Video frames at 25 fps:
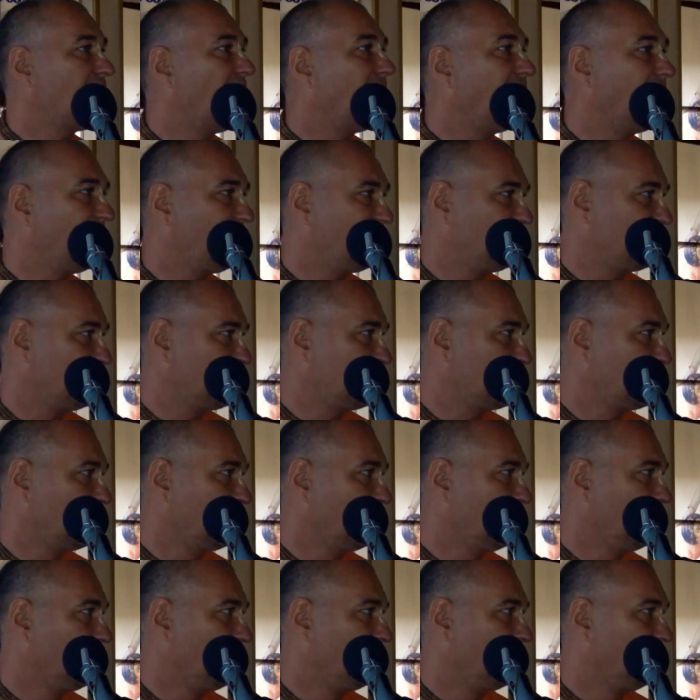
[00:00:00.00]
energies.
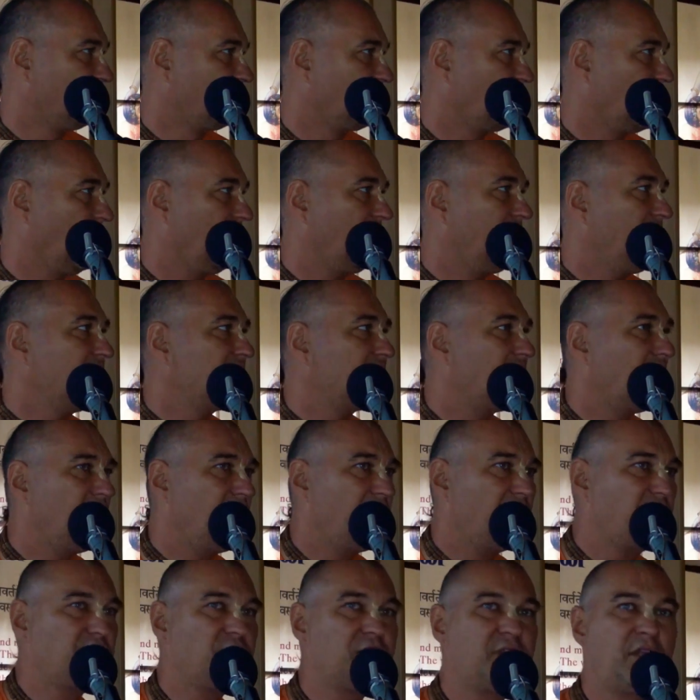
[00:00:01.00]
His
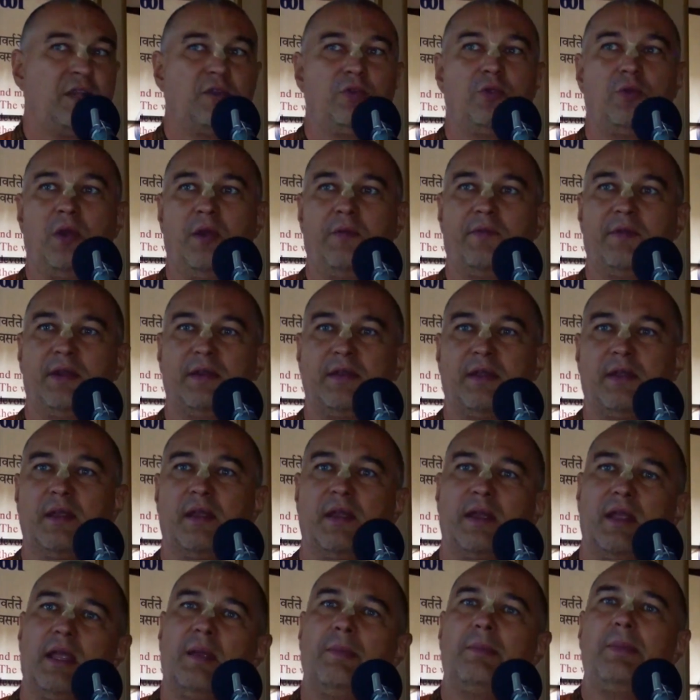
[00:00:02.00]
energies that do everything.
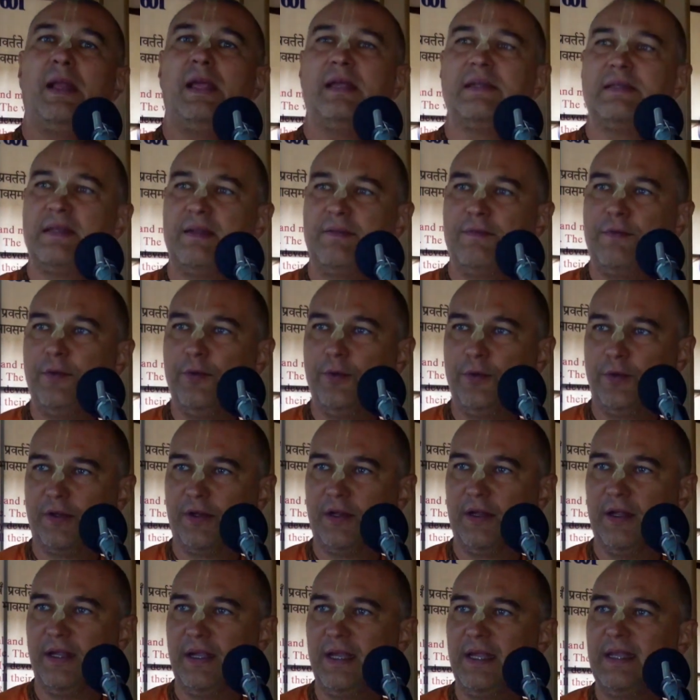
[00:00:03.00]
He plays the flute.
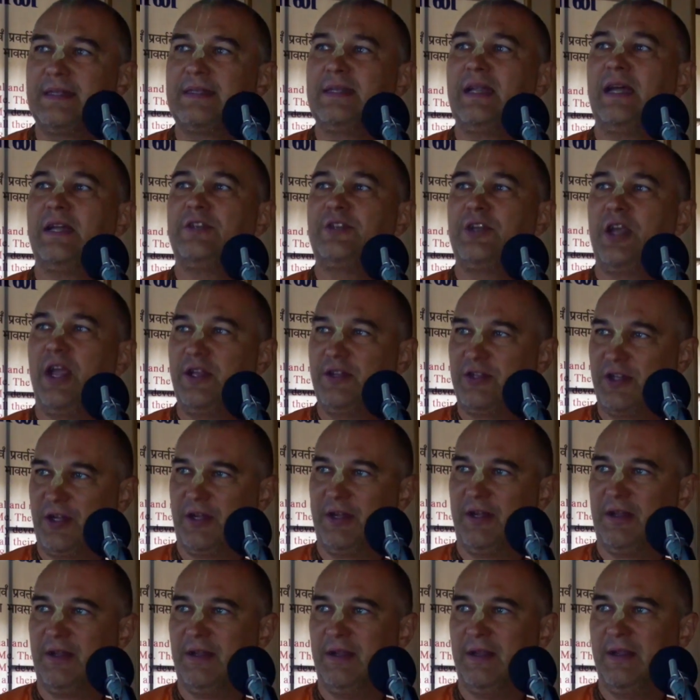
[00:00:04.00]
He's not changing.
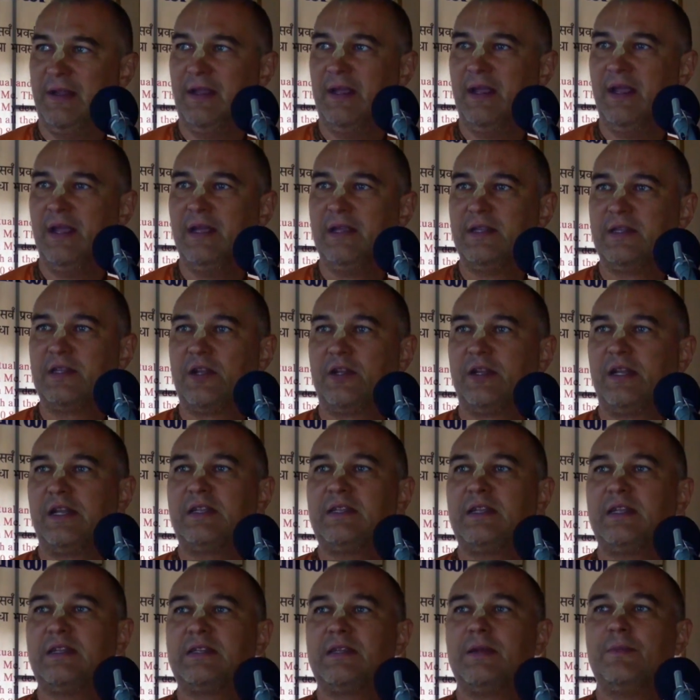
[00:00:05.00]
So this
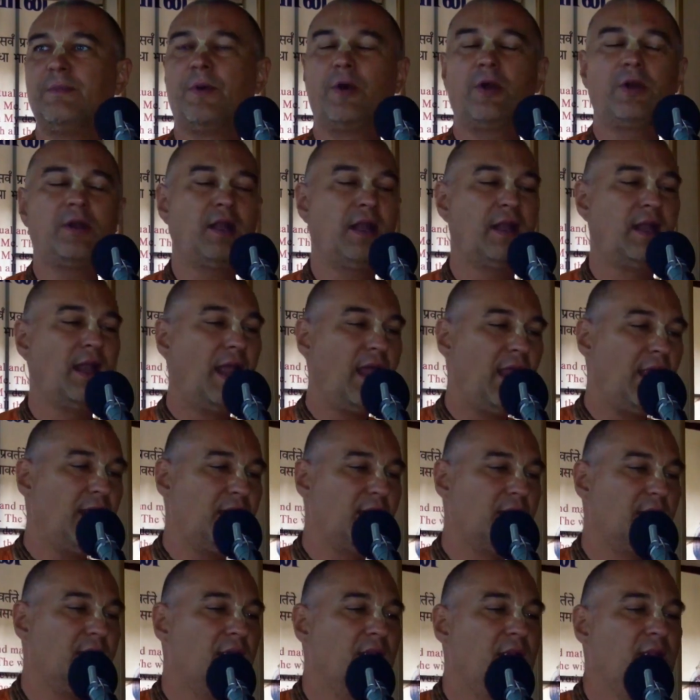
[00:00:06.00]
is important.
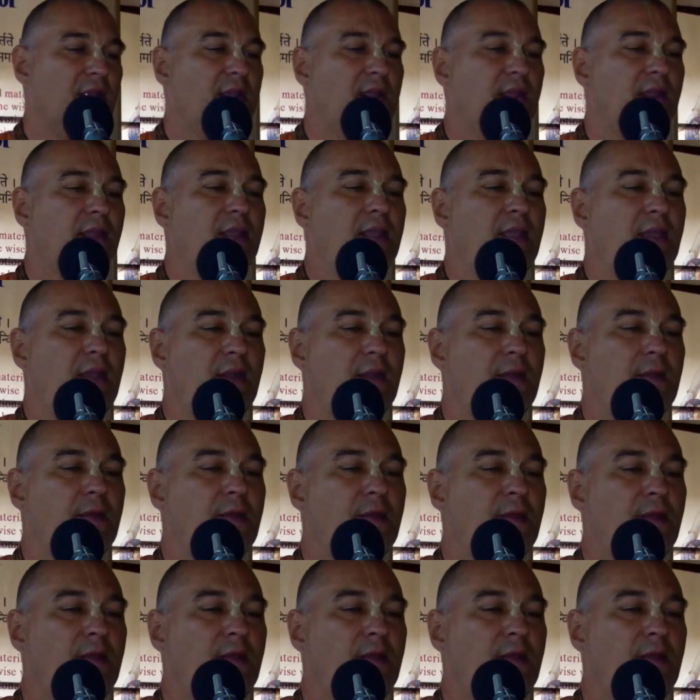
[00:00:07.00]
And here,